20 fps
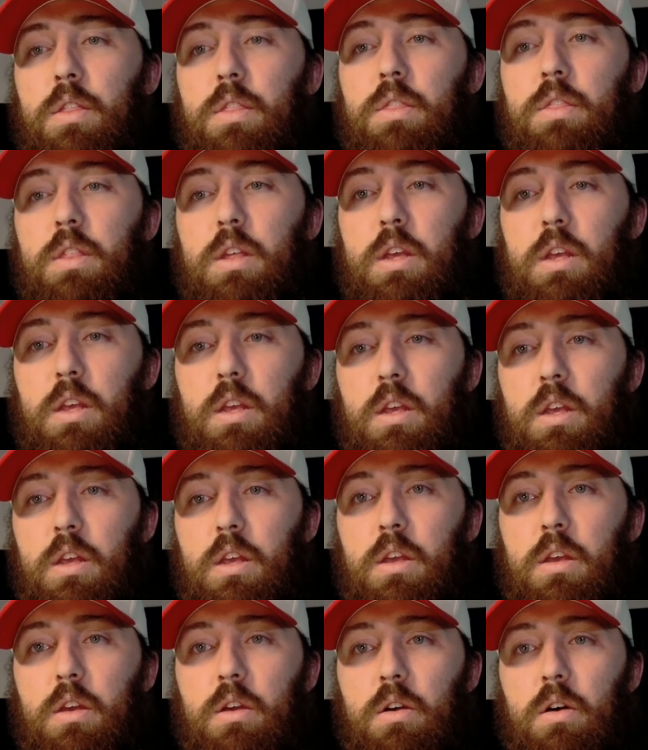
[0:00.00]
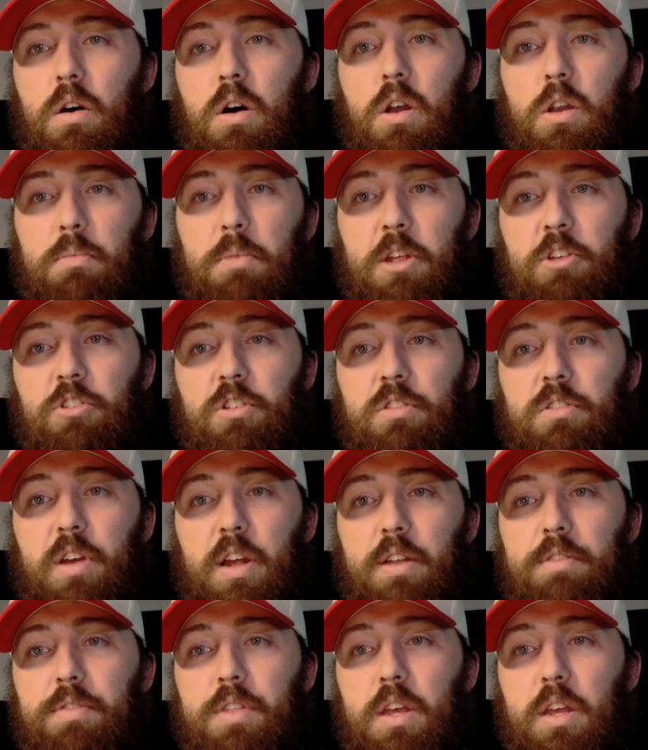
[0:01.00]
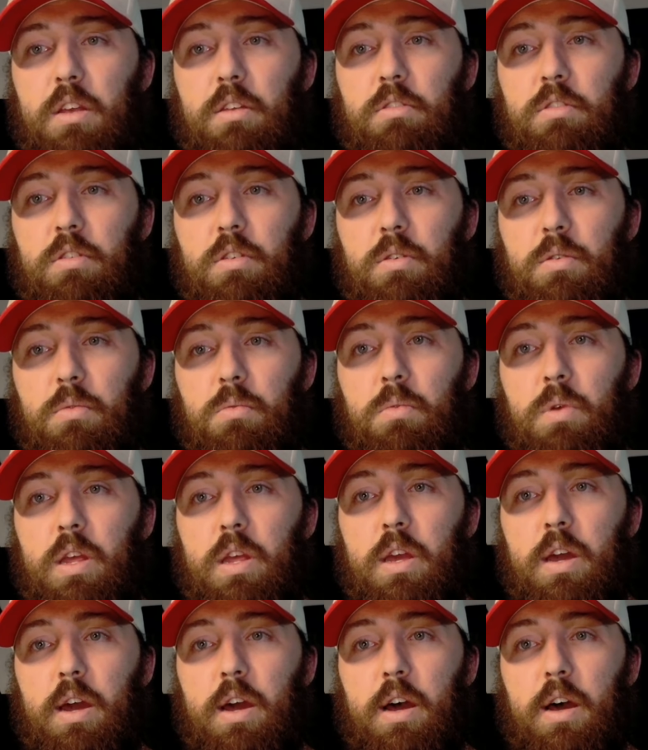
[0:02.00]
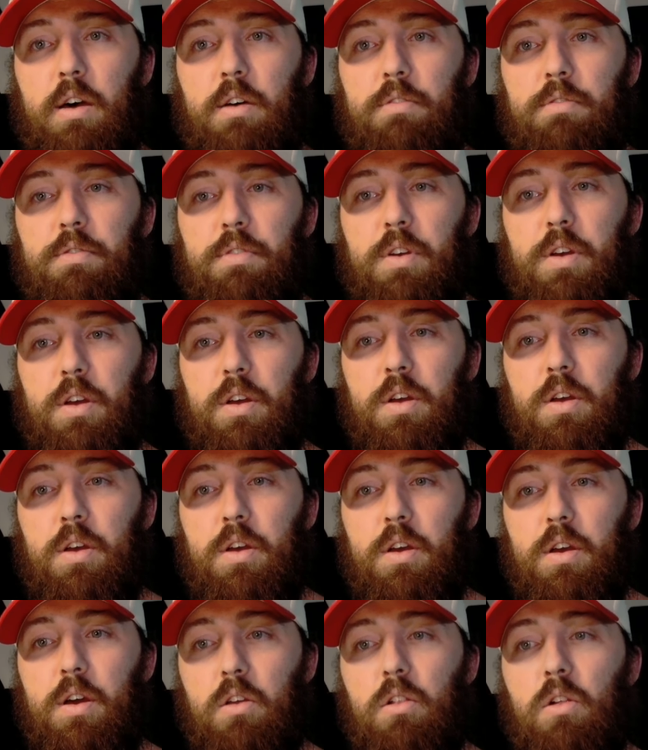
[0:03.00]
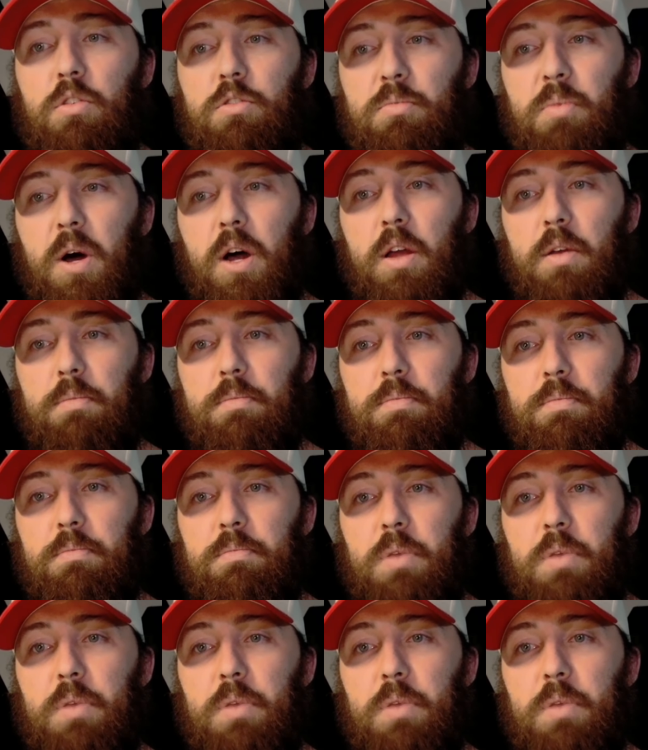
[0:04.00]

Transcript: the automation side of things, we have CloseBot.